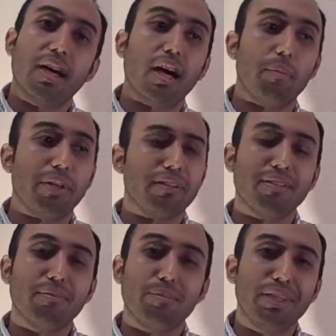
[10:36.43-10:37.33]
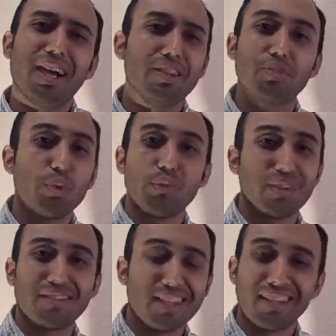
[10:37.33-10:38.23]
But beyond just
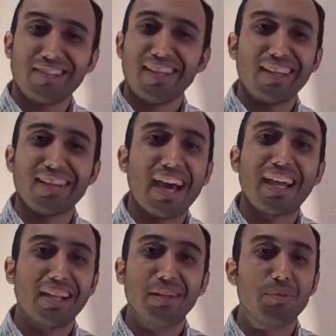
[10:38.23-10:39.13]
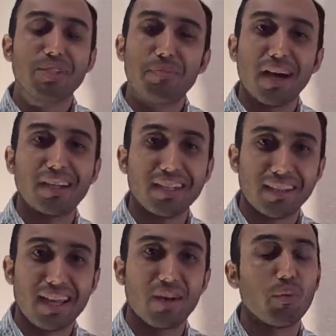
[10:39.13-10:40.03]
saying that and responding
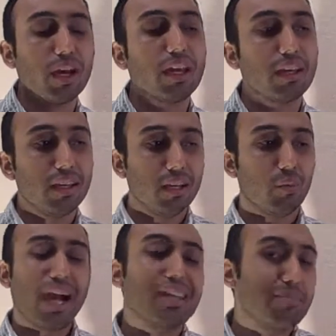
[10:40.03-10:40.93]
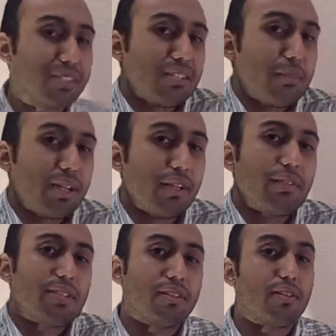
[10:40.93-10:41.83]
in that way, what hasn't been talked about
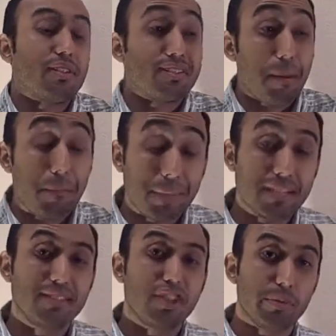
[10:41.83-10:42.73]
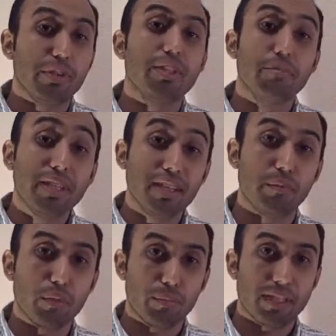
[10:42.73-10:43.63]
enough is that there's this amazing community
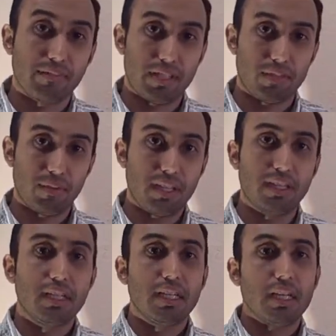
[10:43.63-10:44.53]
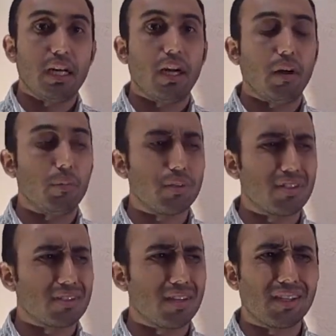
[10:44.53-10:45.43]
media movement in Venezuela,
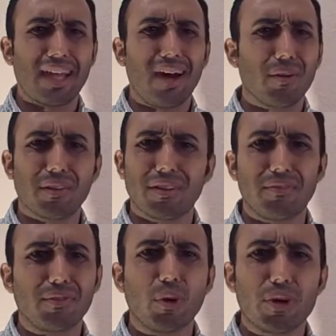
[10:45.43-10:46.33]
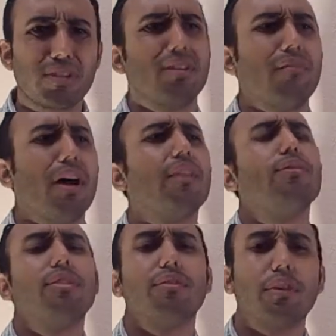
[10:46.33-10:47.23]
which has allowed the flourishing of
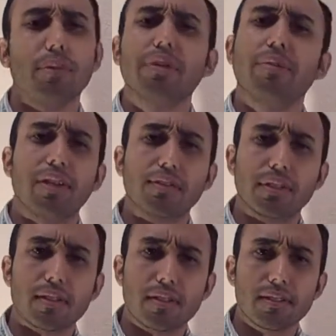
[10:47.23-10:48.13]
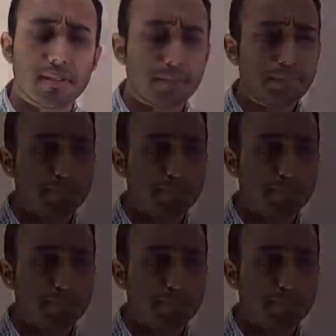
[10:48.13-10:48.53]
hundreds of community radio stations,